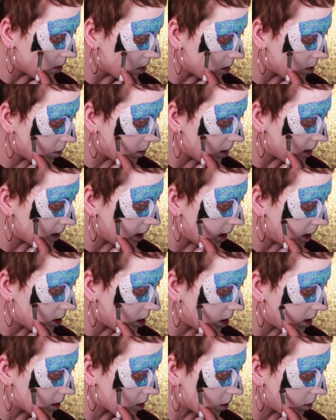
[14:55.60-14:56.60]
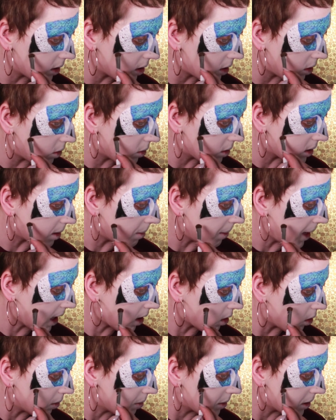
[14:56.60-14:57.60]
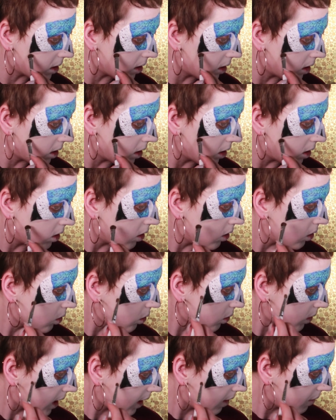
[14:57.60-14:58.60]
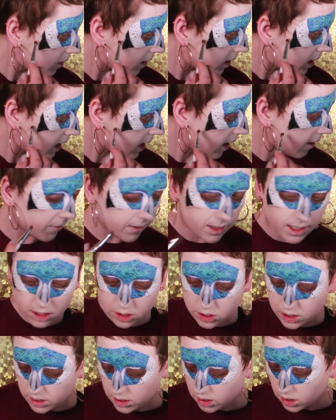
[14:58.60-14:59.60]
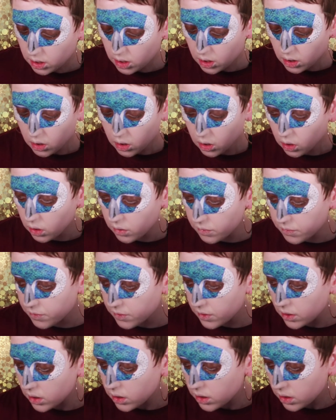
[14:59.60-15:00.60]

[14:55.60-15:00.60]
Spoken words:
So instead she's going to use the makeups to give the definition of